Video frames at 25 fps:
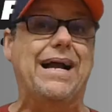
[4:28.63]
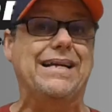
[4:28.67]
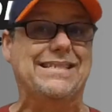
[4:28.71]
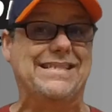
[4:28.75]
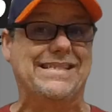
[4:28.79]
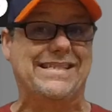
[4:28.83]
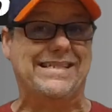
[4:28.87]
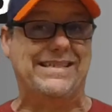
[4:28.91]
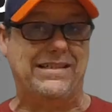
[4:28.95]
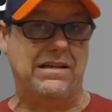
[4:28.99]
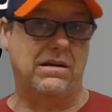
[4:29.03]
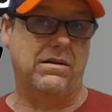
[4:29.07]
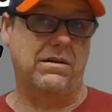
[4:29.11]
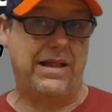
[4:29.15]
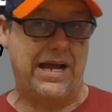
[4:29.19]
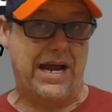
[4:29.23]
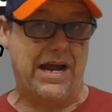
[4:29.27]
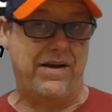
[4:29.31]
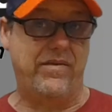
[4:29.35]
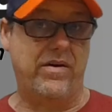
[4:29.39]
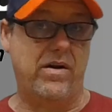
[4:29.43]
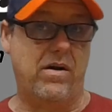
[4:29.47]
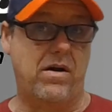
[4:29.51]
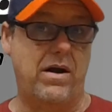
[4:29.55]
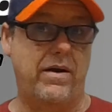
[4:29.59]
I still
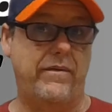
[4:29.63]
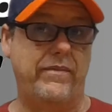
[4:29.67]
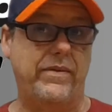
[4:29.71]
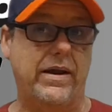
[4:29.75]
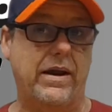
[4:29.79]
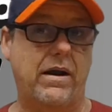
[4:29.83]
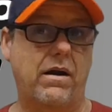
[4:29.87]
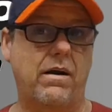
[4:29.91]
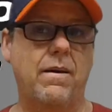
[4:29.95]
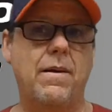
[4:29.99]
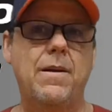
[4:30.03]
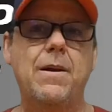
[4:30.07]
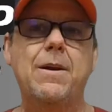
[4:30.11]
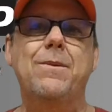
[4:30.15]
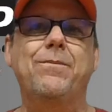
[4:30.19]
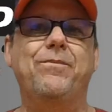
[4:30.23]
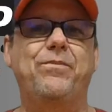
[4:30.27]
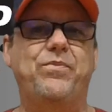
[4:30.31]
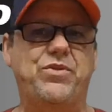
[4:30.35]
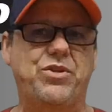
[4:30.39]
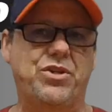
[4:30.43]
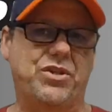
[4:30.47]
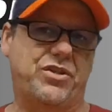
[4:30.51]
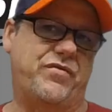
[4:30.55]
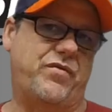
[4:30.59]
have it on there
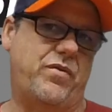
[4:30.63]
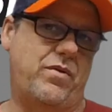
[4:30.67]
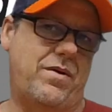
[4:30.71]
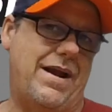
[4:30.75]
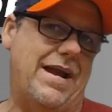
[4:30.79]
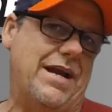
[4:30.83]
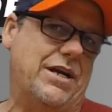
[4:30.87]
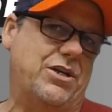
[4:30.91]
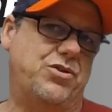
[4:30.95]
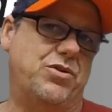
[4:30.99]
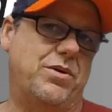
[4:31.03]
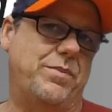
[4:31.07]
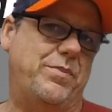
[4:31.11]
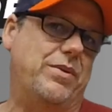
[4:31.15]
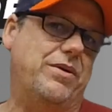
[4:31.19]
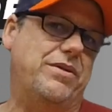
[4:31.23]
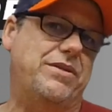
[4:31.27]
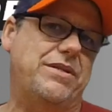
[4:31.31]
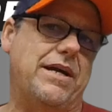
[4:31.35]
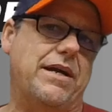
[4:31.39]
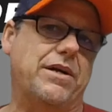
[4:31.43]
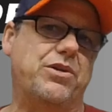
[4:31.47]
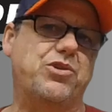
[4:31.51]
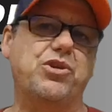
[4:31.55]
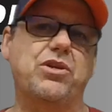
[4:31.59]
just for extra
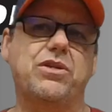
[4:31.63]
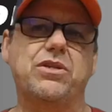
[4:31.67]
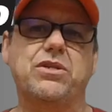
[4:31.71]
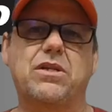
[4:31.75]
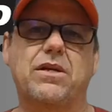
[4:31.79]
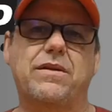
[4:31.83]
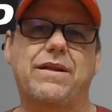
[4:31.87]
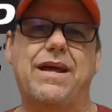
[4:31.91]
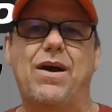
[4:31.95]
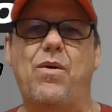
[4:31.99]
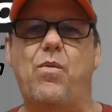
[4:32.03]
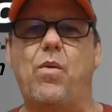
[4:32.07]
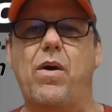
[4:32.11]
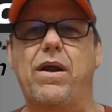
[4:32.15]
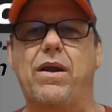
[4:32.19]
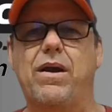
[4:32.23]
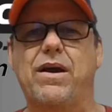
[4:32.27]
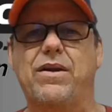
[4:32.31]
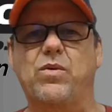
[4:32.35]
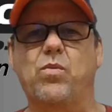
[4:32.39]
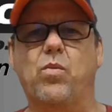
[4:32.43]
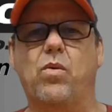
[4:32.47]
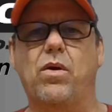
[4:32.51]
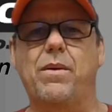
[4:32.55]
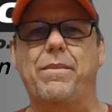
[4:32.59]
protection, so that way I don't
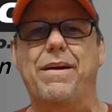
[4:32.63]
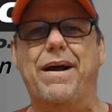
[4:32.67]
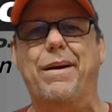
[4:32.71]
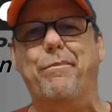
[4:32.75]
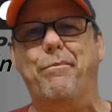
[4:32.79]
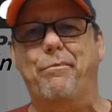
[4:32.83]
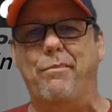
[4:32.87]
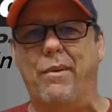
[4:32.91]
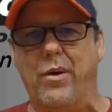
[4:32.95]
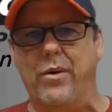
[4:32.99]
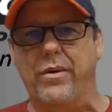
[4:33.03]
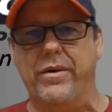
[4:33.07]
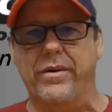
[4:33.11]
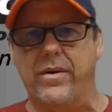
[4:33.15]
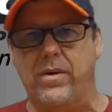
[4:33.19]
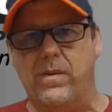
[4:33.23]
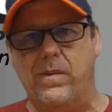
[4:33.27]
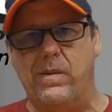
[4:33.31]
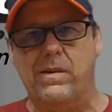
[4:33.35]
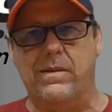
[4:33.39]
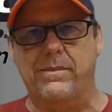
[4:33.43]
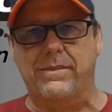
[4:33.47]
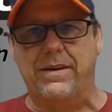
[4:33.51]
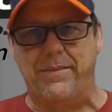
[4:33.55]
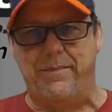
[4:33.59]
have to worry about burning a
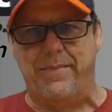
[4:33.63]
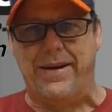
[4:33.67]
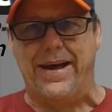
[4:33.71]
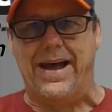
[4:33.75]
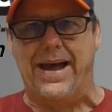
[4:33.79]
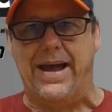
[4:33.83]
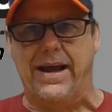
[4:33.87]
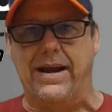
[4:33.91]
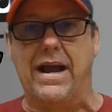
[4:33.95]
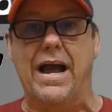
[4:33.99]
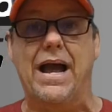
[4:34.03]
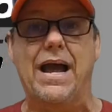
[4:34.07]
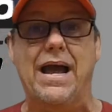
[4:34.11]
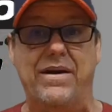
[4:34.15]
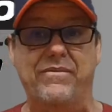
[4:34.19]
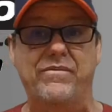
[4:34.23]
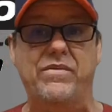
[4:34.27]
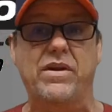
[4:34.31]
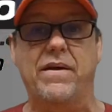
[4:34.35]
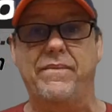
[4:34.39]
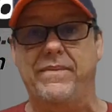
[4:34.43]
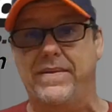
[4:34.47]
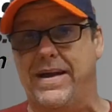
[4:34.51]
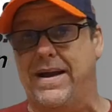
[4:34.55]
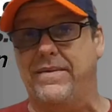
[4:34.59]
hole in my bag. I have
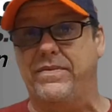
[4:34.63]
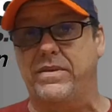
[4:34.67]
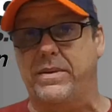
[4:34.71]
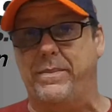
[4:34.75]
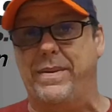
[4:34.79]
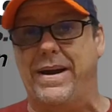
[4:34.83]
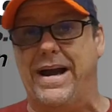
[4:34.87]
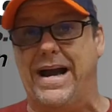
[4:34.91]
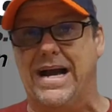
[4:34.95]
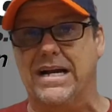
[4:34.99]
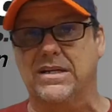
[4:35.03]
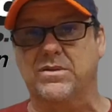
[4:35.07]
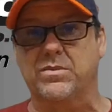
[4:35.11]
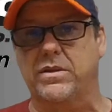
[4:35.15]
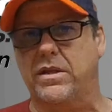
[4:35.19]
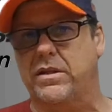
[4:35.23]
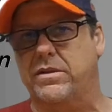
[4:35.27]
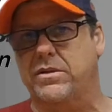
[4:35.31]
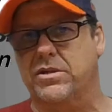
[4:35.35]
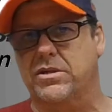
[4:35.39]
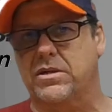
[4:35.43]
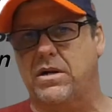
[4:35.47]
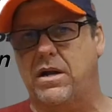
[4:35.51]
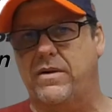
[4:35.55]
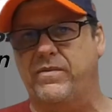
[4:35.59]
done that in the past with
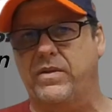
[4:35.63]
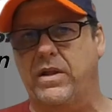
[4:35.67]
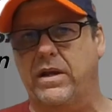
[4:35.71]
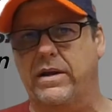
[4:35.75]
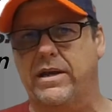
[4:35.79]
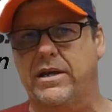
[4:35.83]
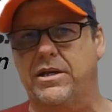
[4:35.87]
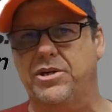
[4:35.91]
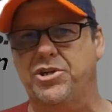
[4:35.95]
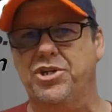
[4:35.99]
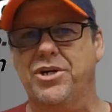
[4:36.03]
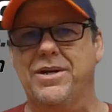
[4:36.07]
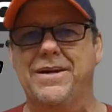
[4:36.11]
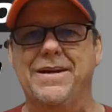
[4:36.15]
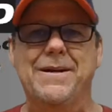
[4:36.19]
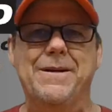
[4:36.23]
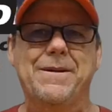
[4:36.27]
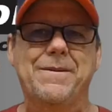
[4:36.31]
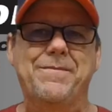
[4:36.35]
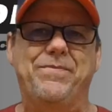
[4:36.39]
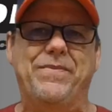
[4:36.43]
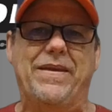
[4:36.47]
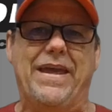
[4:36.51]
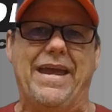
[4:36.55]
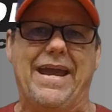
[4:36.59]
other soft luggage,
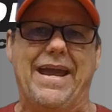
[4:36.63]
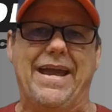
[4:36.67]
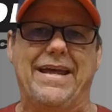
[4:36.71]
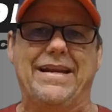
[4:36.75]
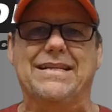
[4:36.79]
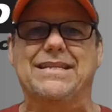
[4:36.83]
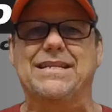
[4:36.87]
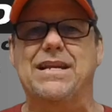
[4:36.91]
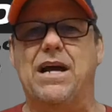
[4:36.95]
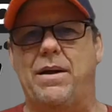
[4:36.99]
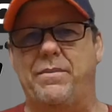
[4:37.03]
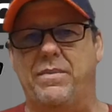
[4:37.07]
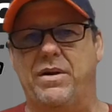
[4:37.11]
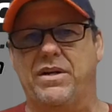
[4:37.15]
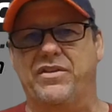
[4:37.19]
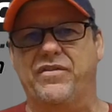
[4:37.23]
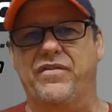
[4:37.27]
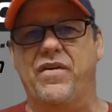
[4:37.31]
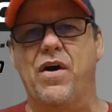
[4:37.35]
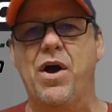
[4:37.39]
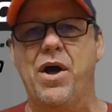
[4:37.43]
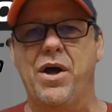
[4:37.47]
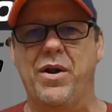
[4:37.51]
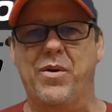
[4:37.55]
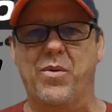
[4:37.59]
and it's not much
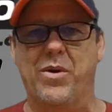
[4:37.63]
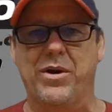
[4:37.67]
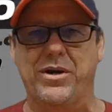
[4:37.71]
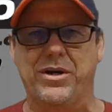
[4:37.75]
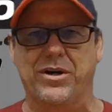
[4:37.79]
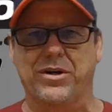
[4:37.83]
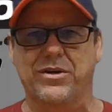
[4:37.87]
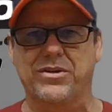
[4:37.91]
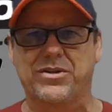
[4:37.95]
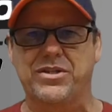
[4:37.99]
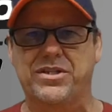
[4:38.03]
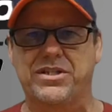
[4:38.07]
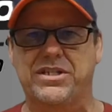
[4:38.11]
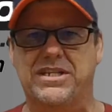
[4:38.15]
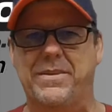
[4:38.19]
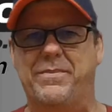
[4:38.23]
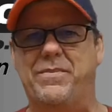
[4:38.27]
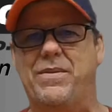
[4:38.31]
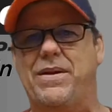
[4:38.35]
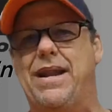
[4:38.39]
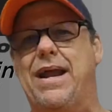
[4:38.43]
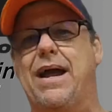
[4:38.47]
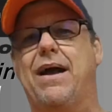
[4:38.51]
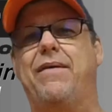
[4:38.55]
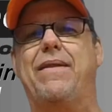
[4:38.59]
fun when you're
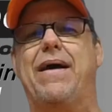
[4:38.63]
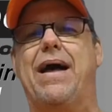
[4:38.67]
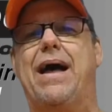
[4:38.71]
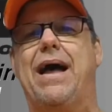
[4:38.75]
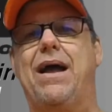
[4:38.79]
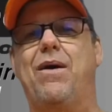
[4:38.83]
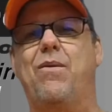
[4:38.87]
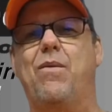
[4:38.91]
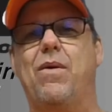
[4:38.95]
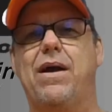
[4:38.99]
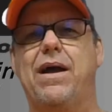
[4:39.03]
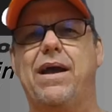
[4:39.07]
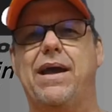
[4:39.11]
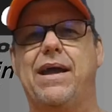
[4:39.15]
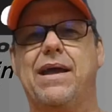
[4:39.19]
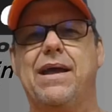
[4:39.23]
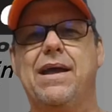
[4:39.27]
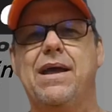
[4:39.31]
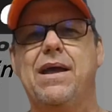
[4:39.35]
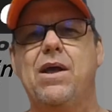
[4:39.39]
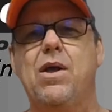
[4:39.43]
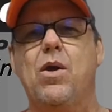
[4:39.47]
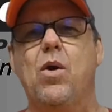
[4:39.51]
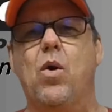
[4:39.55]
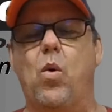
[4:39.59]
zipping down the highway,
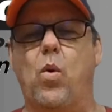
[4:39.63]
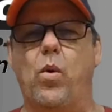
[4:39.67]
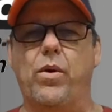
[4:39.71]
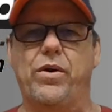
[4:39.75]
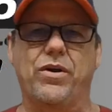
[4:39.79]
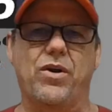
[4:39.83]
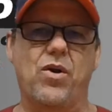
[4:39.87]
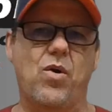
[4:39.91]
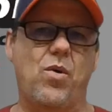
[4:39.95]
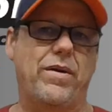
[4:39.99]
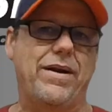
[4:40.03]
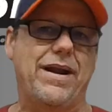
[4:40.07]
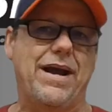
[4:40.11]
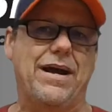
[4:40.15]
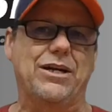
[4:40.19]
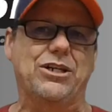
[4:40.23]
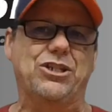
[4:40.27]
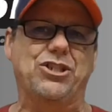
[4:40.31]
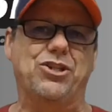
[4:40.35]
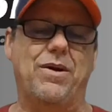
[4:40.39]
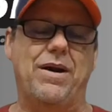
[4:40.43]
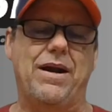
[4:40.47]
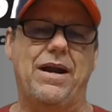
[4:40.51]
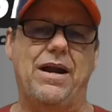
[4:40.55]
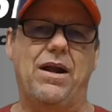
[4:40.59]
or you're going down a
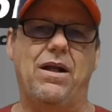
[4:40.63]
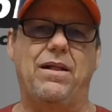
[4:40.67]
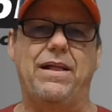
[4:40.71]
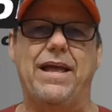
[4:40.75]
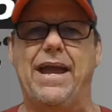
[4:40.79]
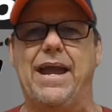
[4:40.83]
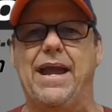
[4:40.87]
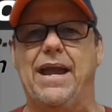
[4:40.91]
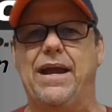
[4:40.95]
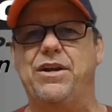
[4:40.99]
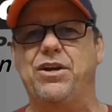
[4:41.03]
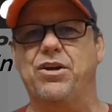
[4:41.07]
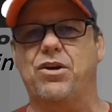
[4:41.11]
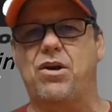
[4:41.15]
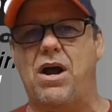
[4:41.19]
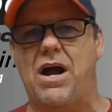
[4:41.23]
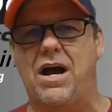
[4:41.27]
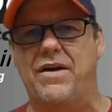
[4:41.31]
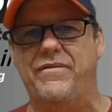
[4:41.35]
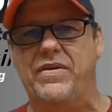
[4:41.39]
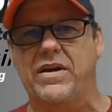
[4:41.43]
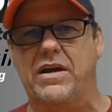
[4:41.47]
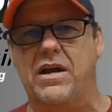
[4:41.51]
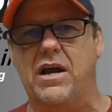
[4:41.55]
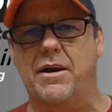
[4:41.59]
trail and your
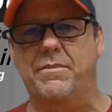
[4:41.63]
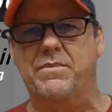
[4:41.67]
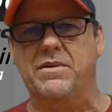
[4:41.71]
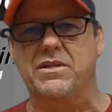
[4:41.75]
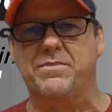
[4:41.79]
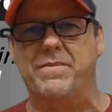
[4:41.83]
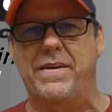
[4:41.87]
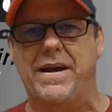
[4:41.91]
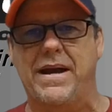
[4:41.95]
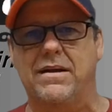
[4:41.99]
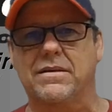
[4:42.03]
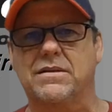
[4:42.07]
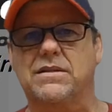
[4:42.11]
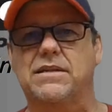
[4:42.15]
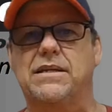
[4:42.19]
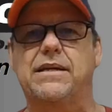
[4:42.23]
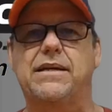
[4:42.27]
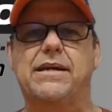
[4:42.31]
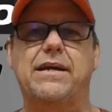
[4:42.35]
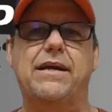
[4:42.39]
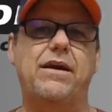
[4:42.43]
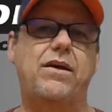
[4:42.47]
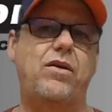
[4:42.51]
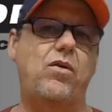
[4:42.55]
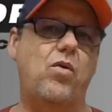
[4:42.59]
coffee cup is
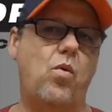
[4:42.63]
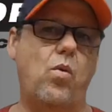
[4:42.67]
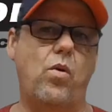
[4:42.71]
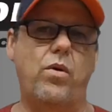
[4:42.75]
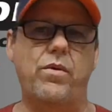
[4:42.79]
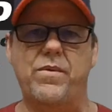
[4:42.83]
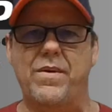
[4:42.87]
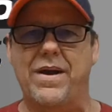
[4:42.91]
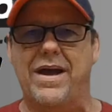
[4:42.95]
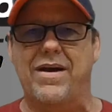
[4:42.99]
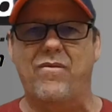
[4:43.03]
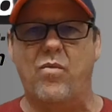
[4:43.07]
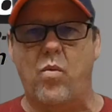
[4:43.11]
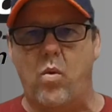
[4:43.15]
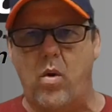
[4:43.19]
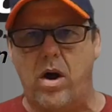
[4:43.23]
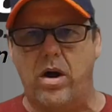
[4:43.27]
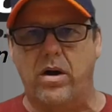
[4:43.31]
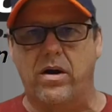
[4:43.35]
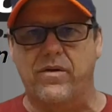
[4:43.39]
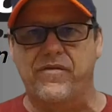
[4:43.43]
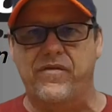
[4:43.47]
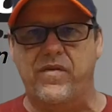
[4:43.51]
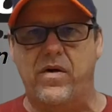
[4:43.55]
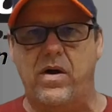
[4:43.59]
bouncing, or you have
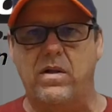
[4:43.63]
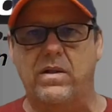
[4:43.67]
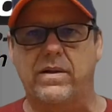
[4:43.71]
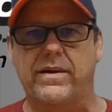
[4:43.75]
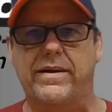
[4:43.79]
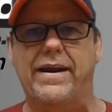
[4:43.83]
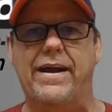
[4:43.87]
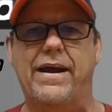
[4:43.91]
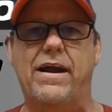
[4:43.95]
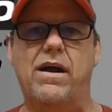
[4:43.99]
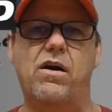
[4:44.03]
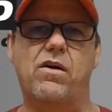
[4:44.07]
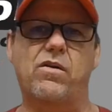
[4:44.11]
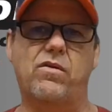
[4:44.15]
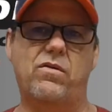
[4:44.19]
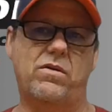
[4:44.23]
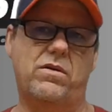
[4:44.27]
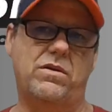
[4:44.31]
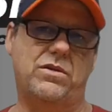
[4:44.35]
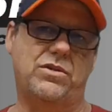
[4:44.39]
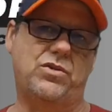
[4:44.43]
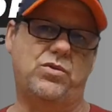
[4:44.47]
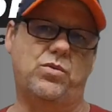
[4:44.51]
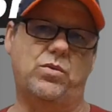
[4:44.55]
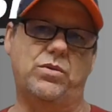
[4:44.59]
water falling out, or
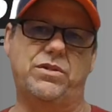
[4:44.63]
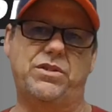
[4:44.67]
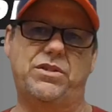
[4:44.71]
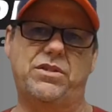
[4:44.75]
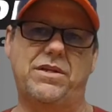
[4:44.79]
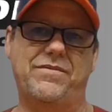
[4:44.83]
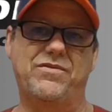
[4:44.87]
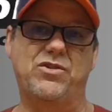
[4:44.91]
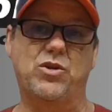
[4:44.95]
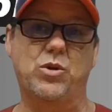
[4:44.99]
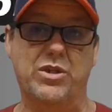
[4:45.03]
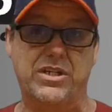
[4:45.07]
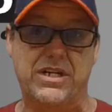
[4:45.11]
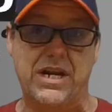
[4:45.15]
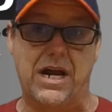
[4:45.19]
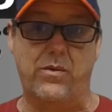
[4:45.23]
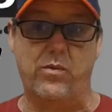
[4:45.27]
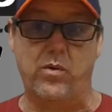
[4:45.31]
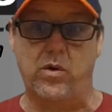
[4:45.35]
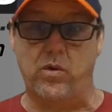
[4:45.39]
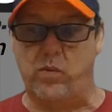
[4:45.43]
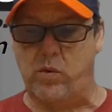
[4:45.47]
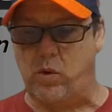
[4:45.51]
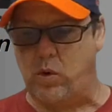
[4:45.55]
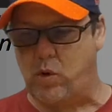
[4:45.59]
all sorts of stuff. So it's not
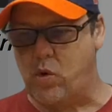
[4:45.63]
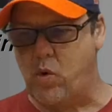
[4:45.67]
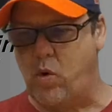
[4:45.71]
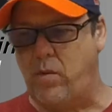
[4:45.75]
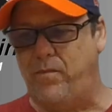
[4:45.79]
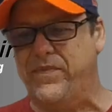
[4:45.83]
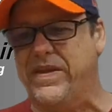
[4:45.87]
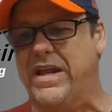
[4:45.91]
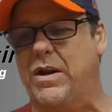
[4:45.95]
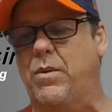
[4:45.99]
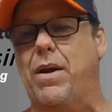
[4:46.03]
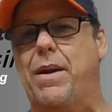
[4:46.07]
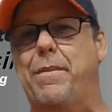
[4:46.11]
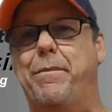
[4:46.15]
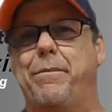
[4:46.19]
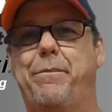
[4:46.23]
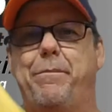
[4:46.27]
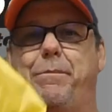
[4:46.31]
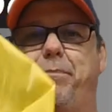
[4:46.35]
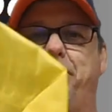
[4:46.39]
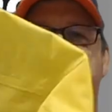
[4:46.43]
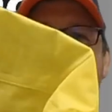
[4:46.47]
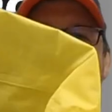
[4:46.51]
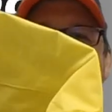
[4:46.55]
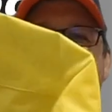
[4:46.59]
real cool. Anyway,
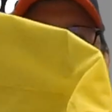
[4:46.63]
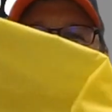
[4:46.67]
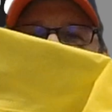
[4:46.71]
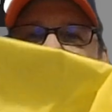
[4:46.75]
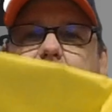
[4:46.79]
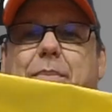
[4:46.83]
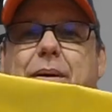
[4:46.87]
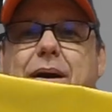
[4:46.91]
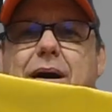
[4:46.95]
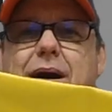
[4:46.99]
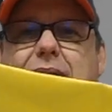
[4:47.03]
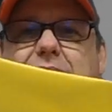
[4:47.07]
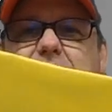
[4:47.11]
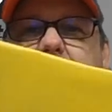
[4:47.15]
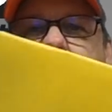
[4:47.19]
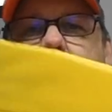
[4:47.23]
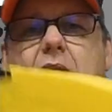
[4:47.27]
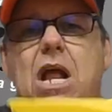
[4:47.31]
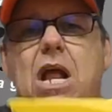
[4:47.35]
back to the pods.